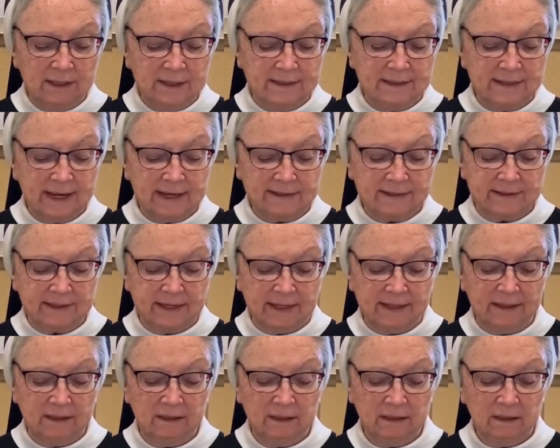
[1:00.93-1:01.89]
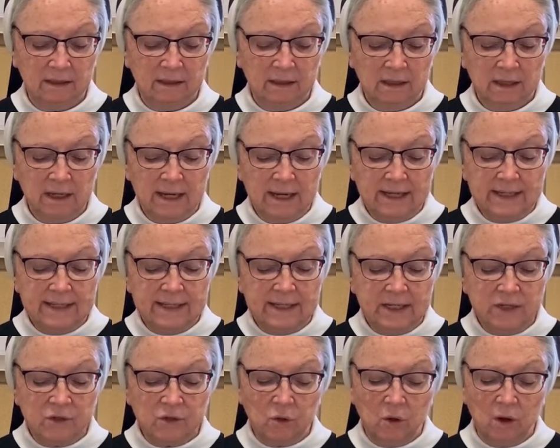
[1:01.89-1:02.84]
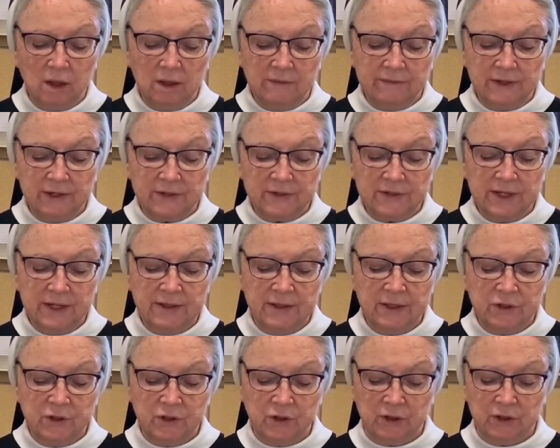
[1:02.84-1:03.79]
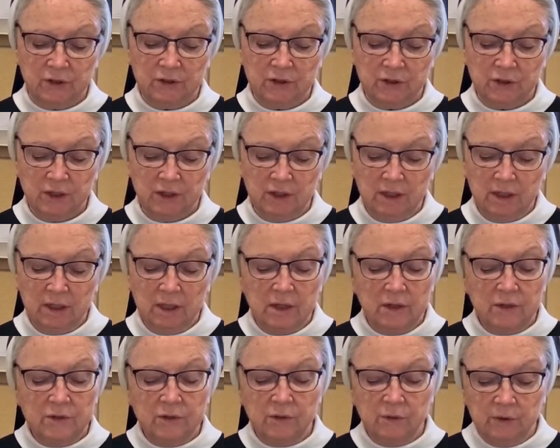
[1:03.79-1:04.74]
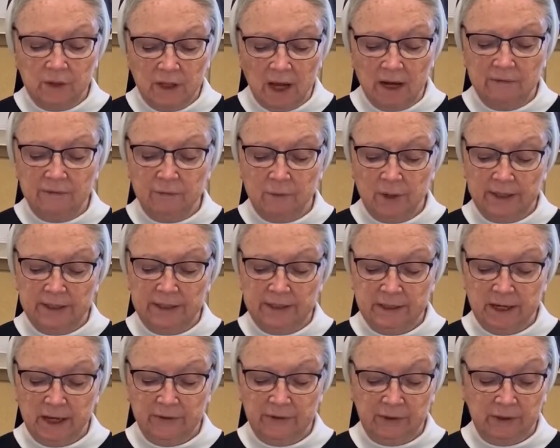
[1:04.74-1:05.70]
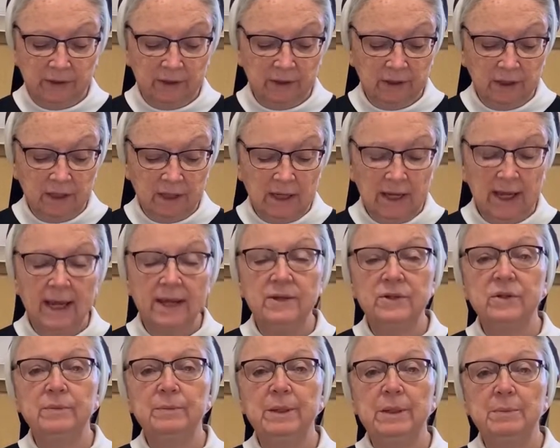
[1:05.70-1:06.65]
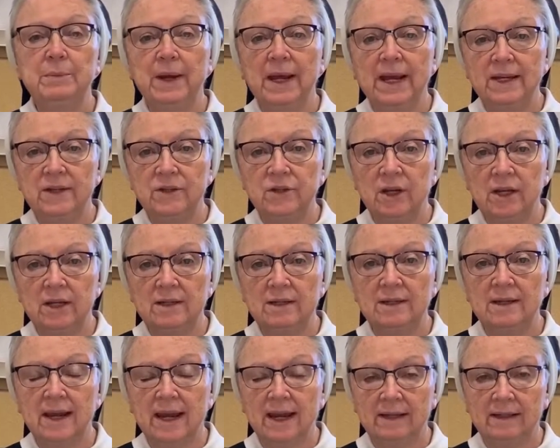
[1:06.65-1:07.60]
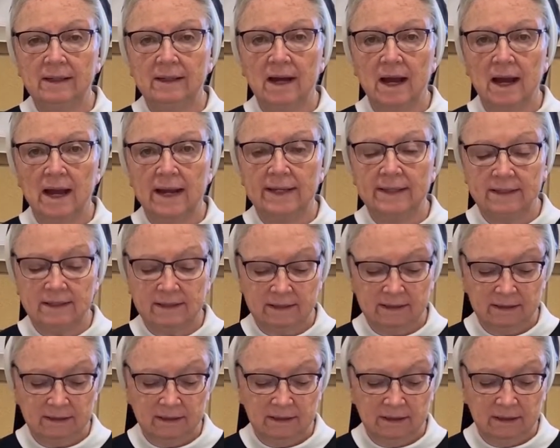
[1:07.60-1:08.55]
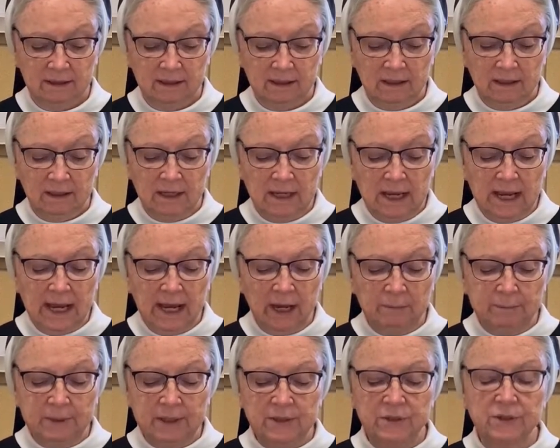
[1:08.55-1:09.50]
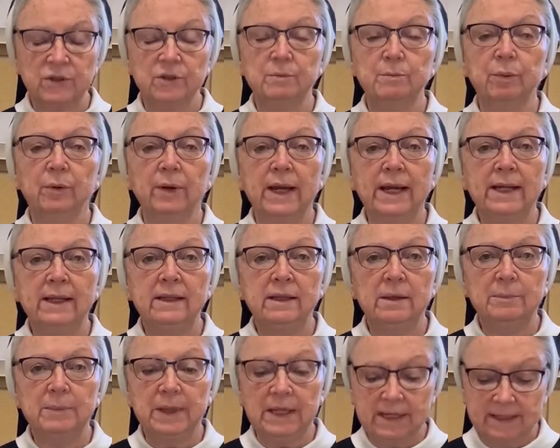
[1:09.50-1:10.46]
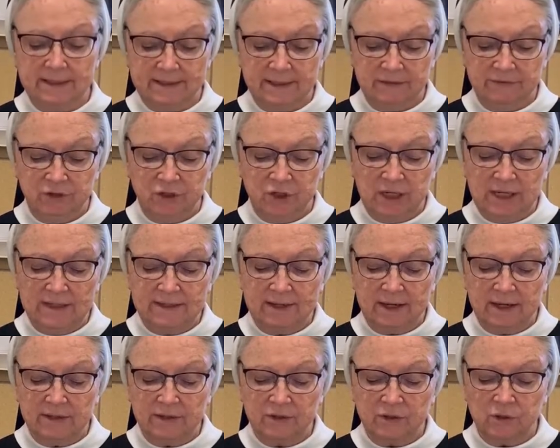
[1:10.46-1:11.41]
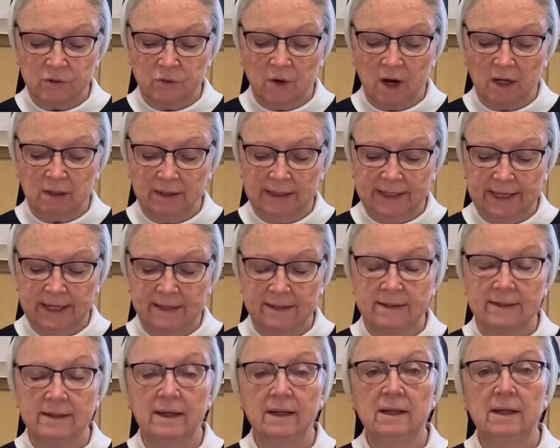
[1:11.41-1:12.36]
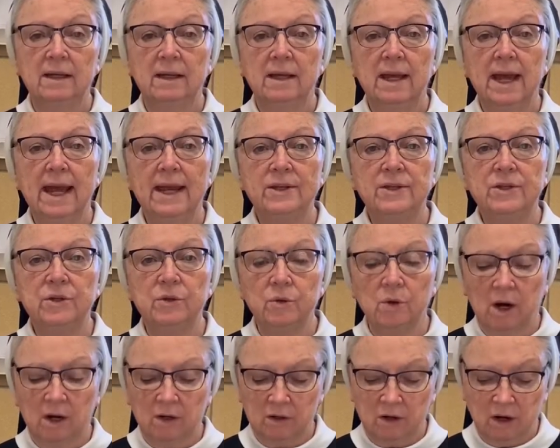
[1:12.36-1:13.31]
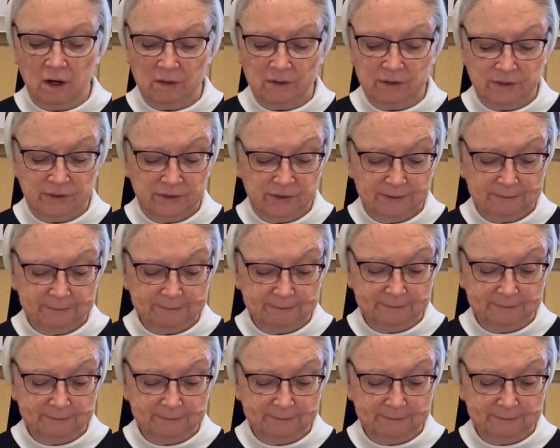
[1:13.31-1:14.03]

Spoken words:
and testing, teach all of us in the church to love one another and to be patient and kind. Help us to bring the peace of Jesus to our land and to our hearts.